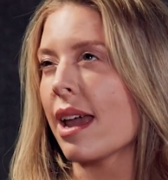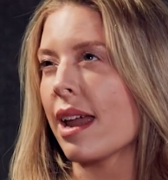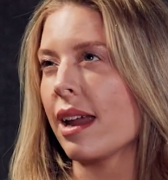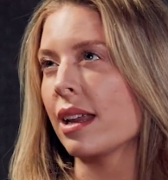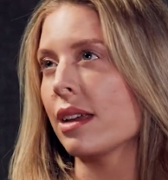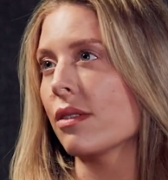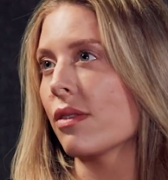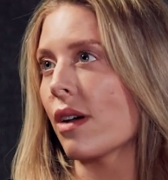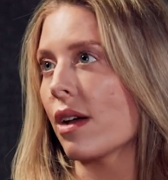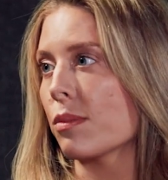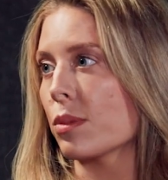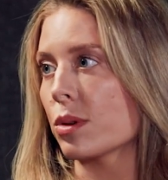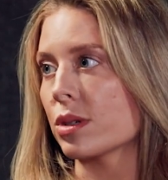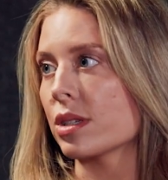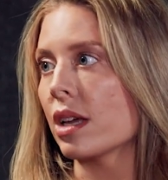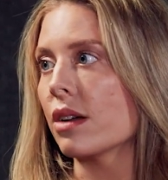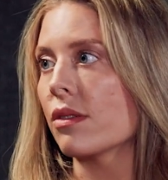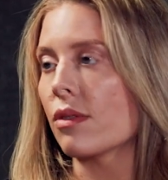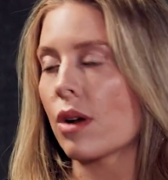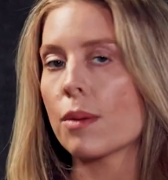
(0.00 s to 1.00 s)

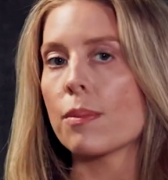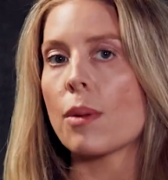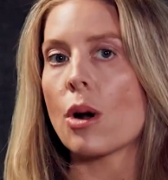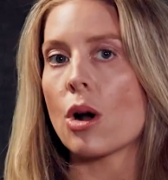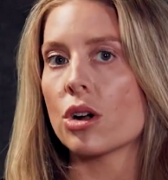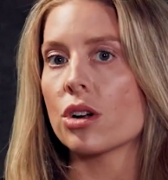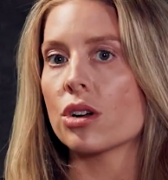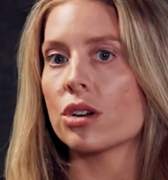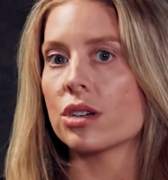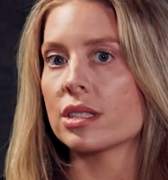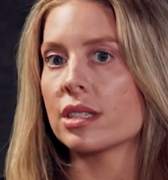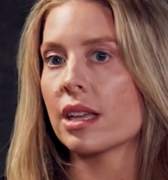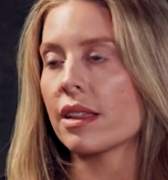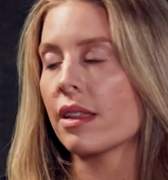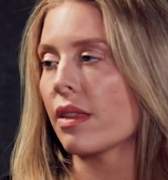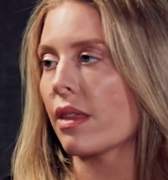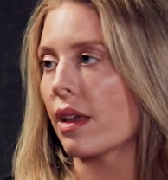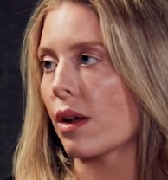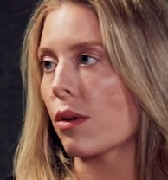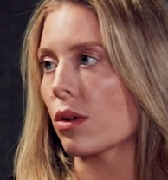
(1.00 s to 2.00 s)
85% of our partners said
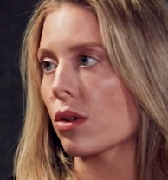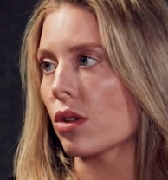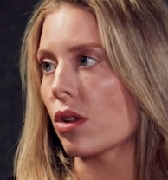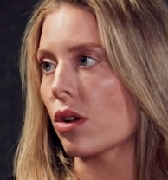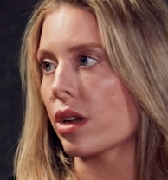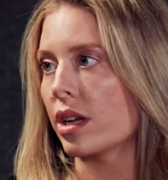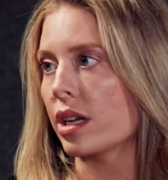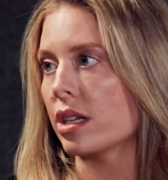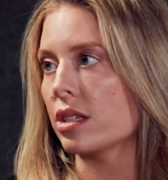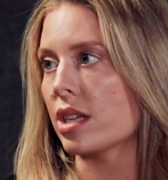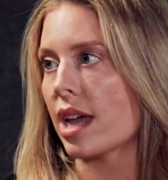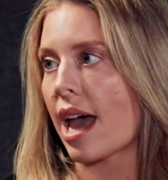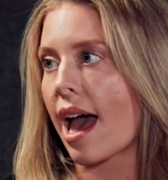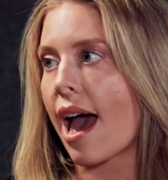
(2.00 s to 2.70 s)
that they were looking to